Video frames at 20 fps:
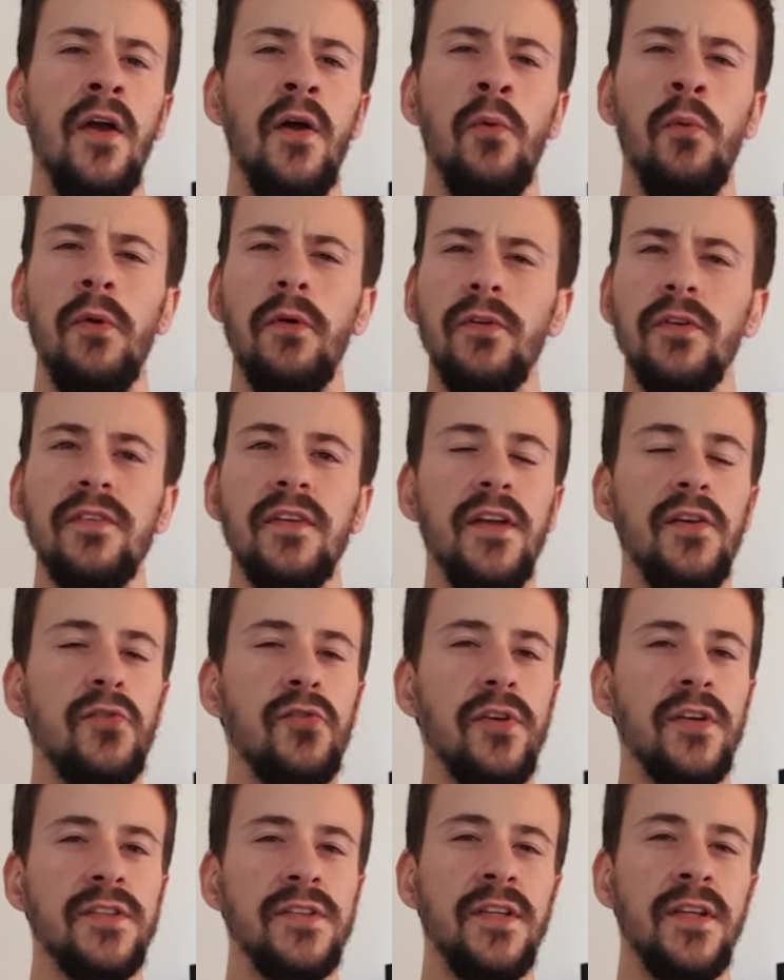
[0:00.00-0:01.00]
we were just
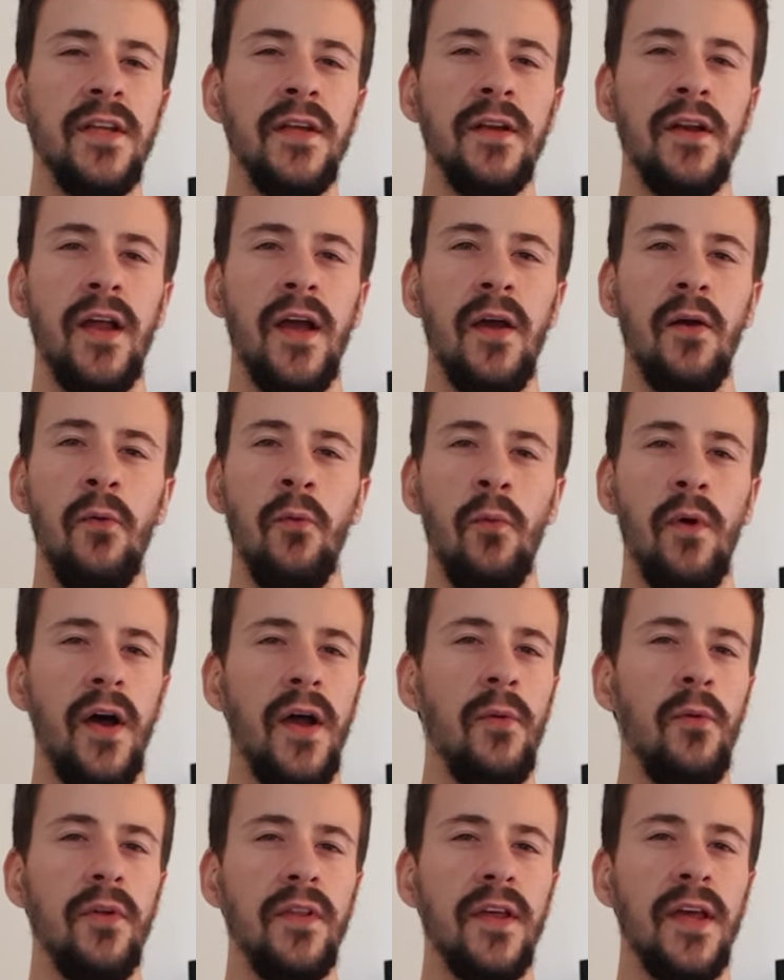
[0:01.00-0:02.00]
interested in like
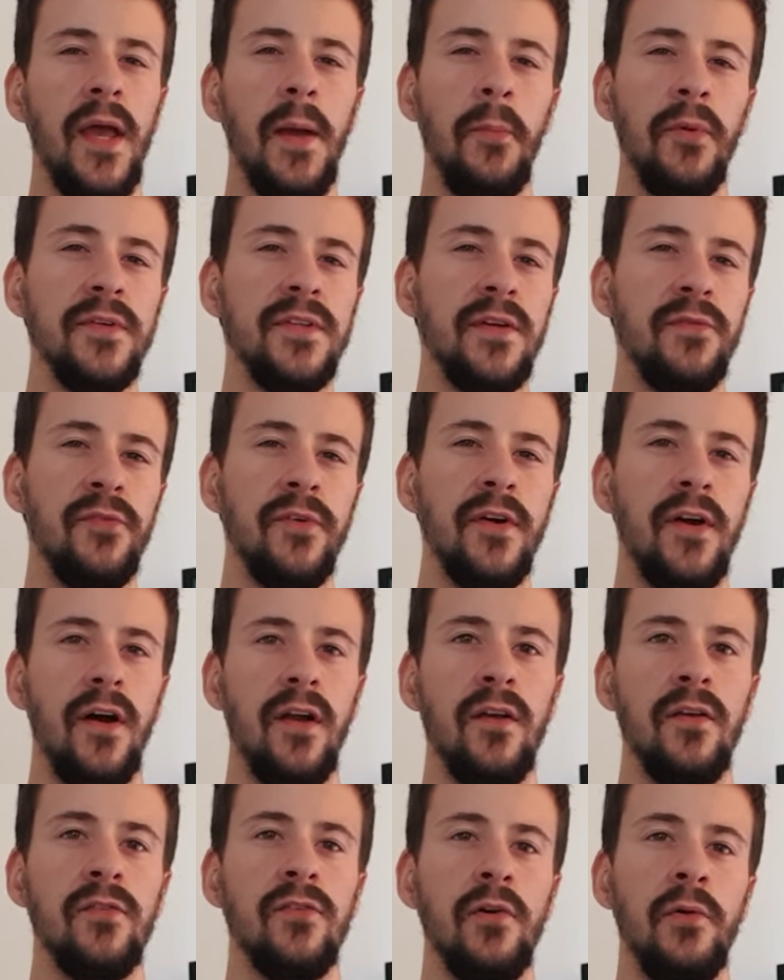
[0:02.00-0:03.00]
why were the cables different
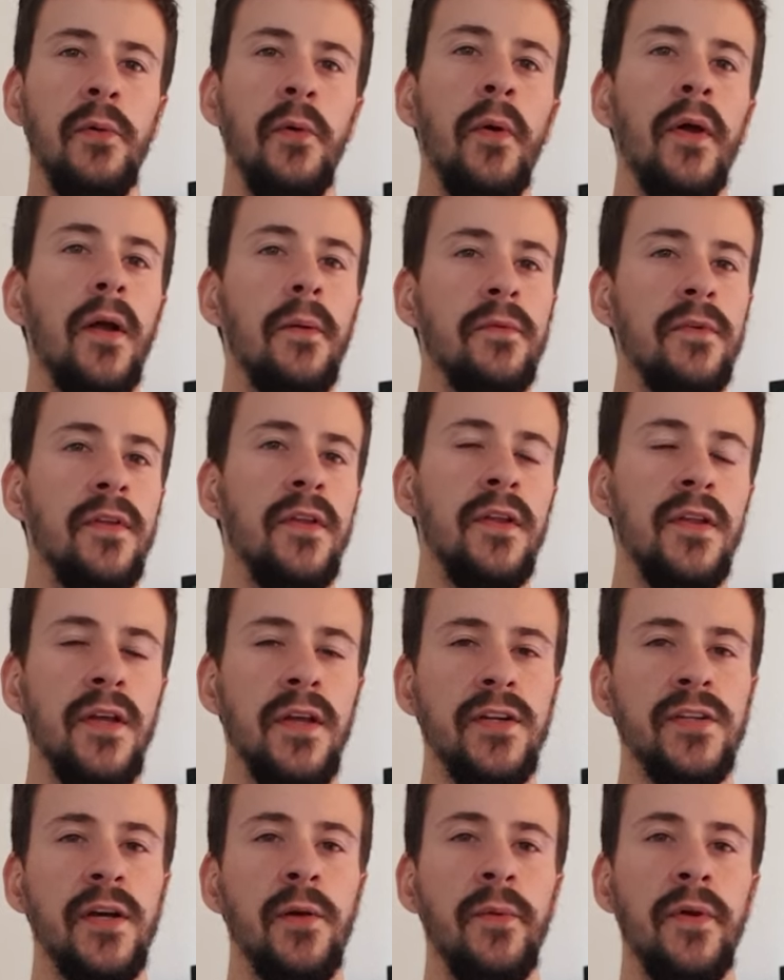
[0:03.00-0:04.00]
colors so we went up to the
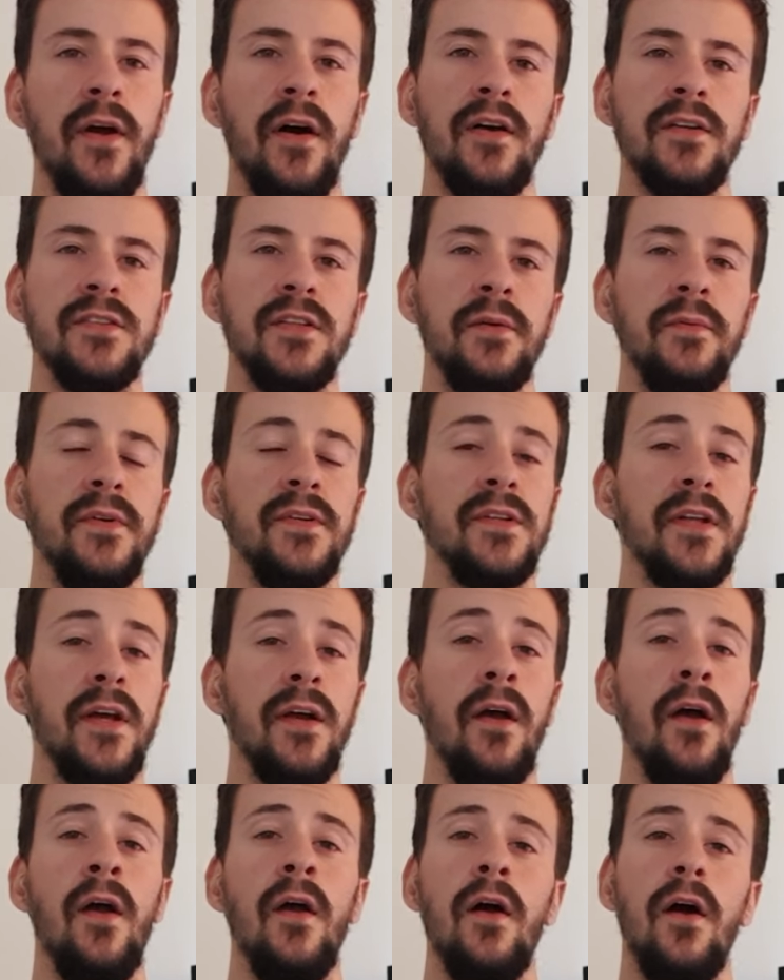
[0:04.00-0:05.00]
dj and we asked him and he's like
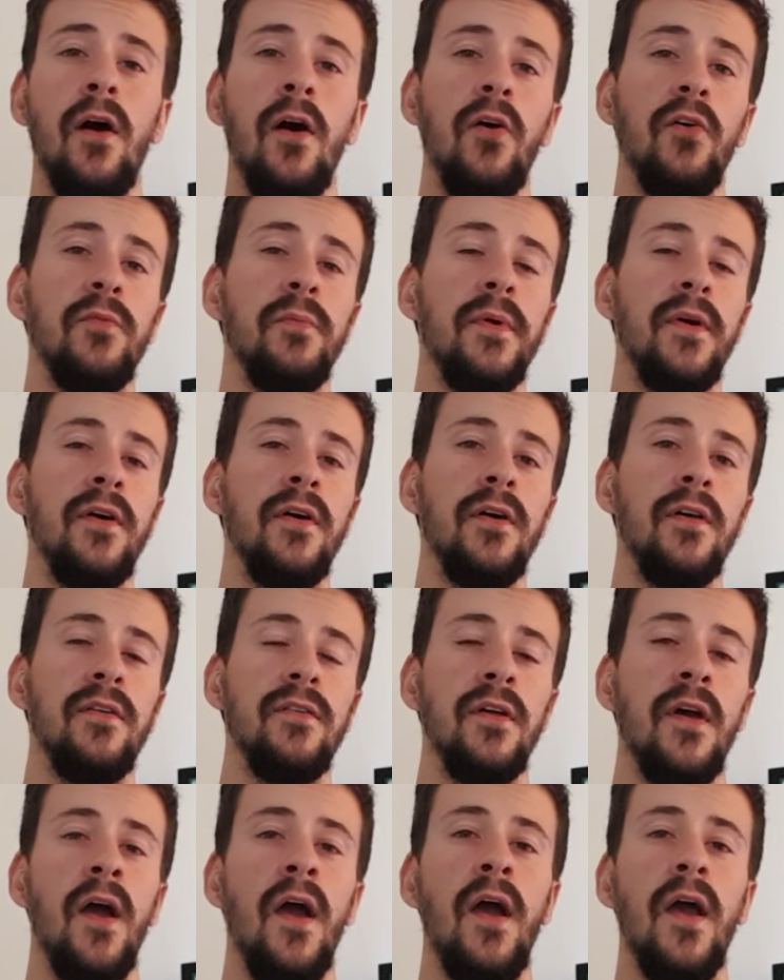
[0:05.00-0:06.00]
oh it's
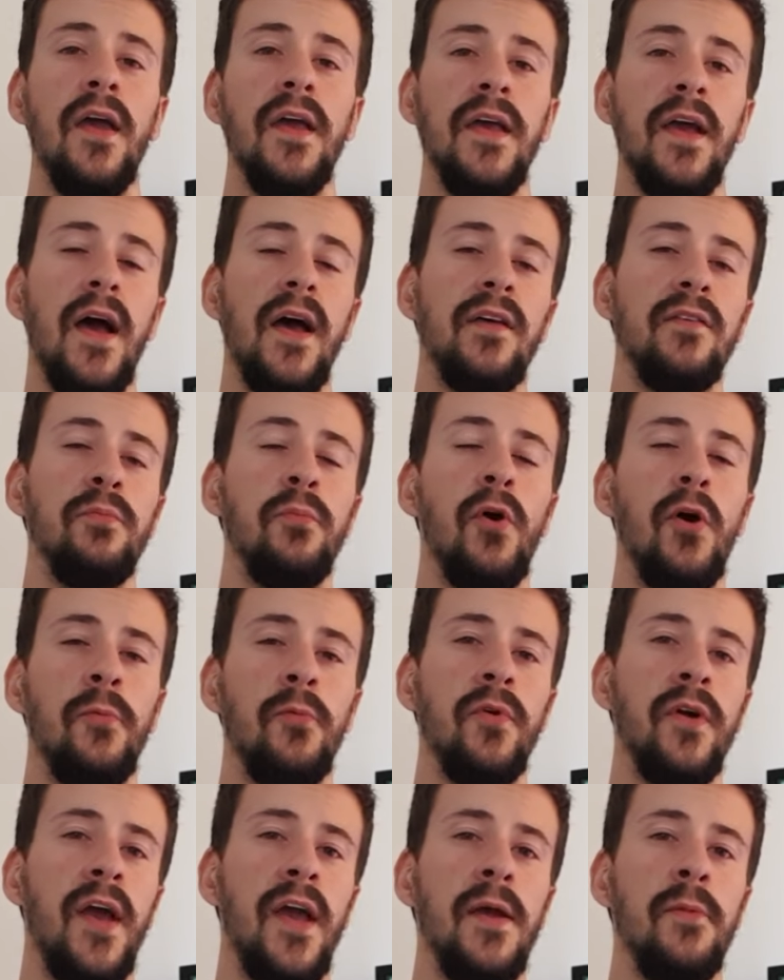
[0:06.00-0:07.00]
because he has
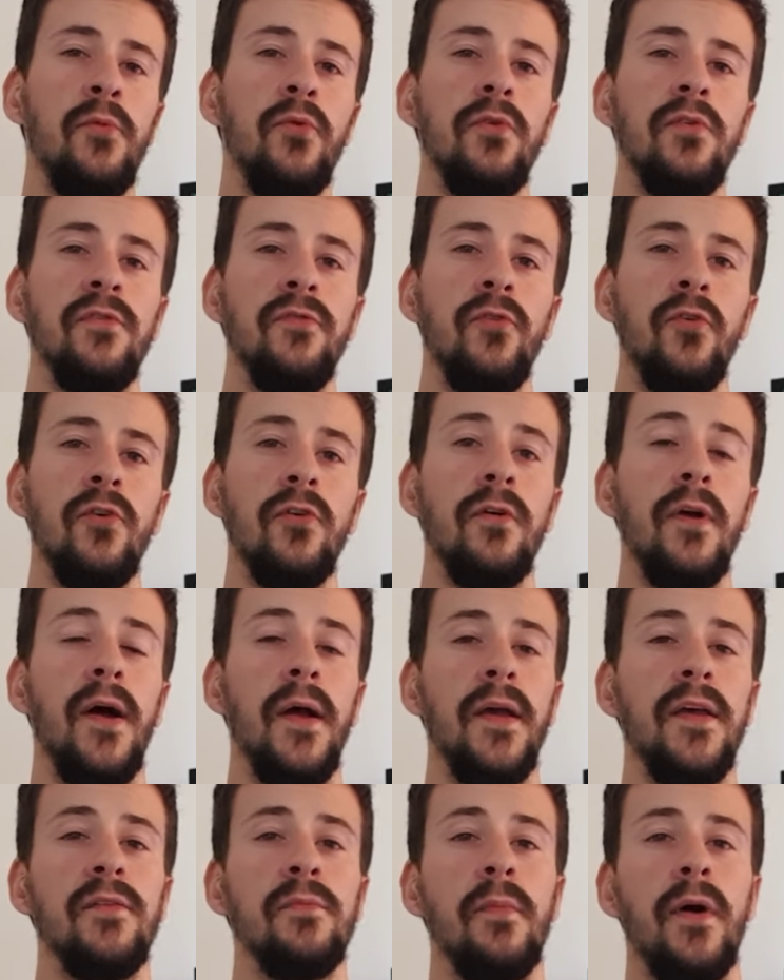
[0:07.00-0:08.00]
purple cables for uh,
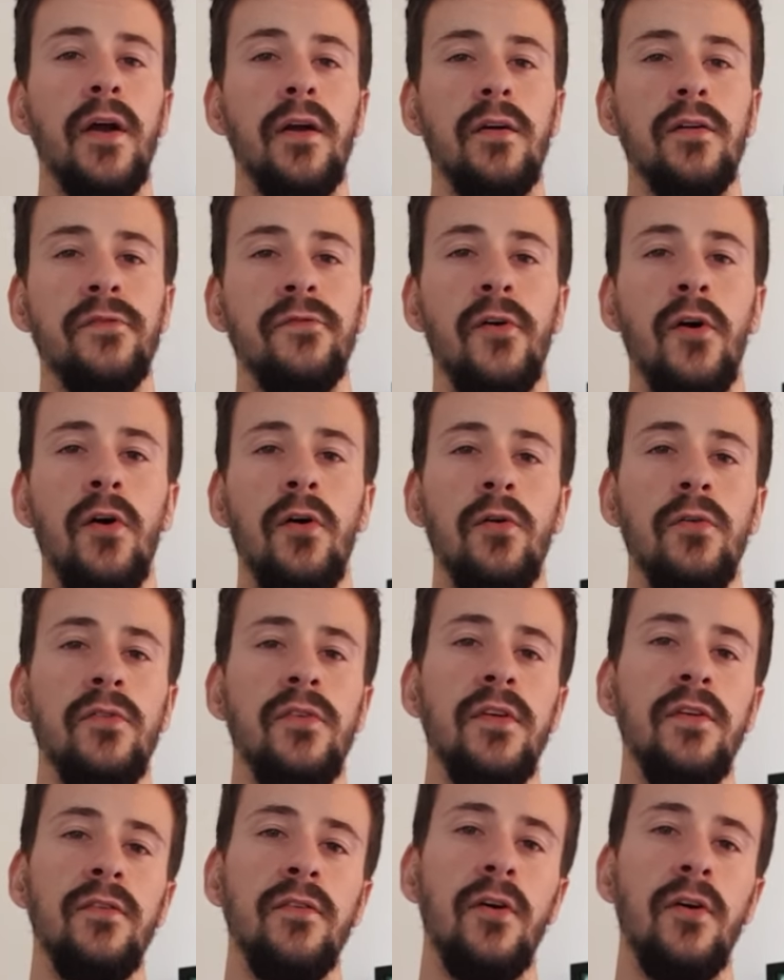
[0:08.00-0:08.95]
his microphones he's